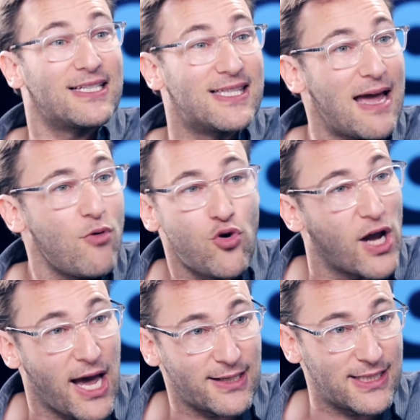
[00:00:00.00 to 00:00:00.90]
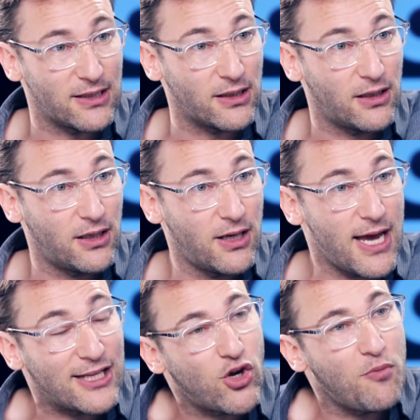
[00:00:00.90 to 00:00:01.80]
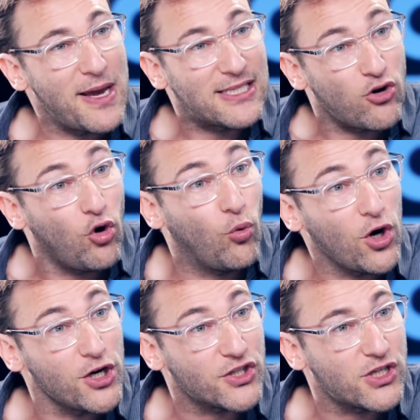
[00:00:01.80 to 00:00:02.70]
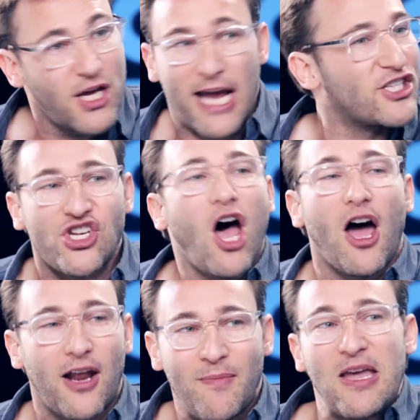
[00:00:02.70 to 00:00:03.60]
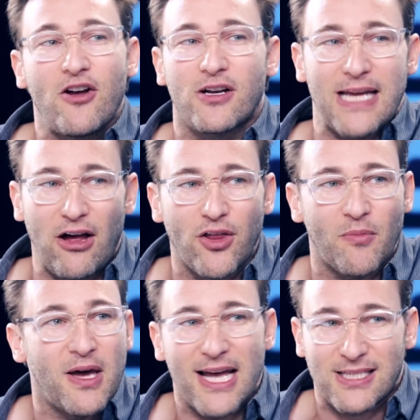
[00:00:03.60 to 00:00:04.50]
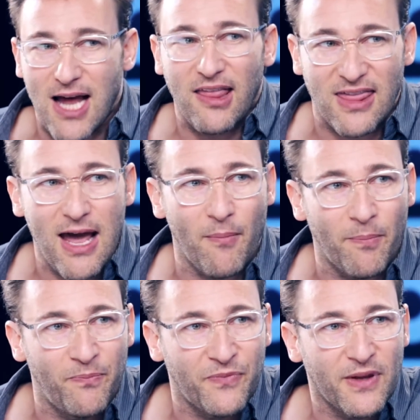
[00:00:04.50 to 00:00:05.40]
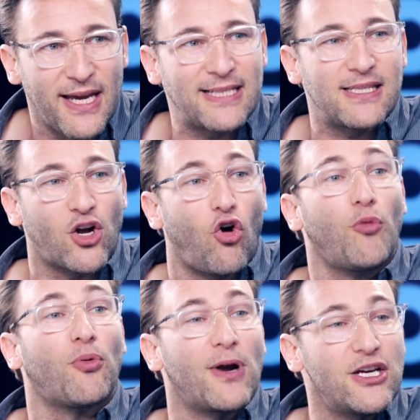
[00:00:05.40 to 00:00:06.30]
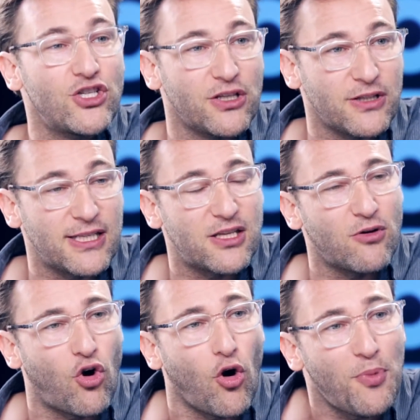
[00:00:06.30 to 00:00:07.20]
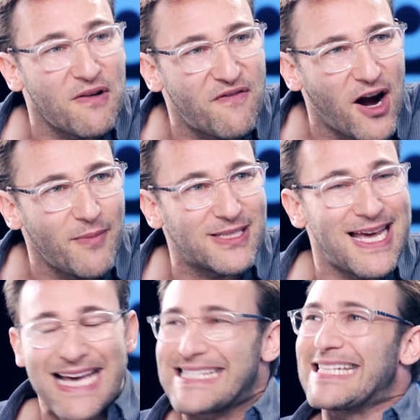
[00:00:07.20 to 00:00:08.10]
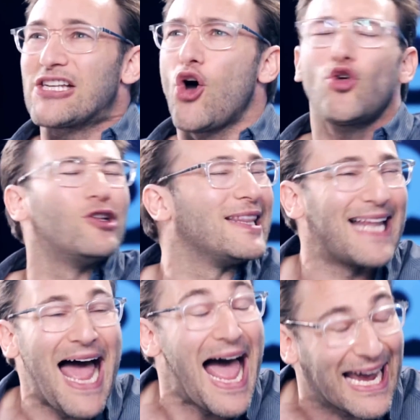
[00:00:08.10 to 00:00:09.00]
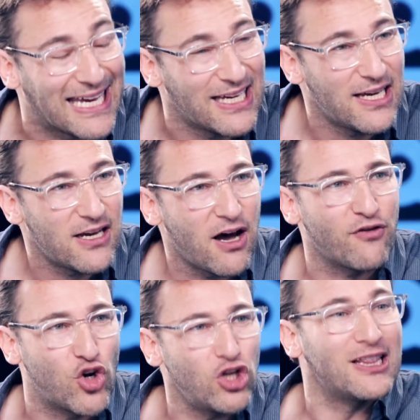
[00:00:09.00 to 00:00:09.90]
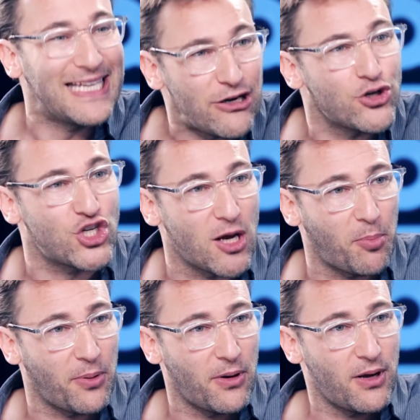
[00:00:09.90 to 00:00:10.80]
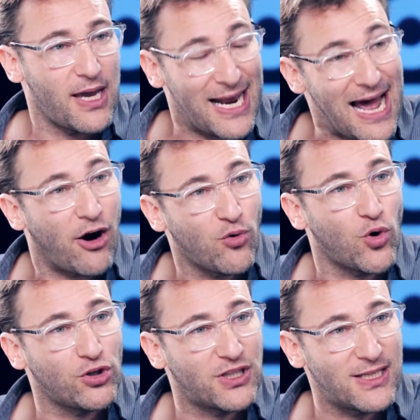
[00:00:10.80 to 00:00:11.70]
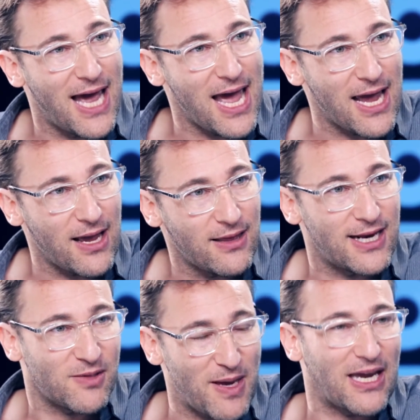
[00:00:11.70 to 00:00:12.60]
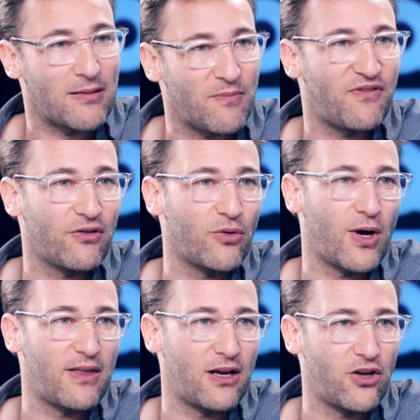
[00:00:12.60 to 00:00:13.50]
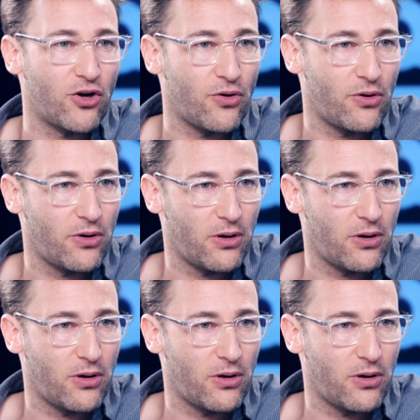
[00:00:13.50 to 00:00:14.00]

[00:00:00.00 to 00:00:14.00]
it's them who can't deal. And so it makes it all worse. It's not. I'm here to tell them it's not them. It's the corporations, it's the corporate environments, it's the total lack of good leadership in our world today that is making them feel the way they do.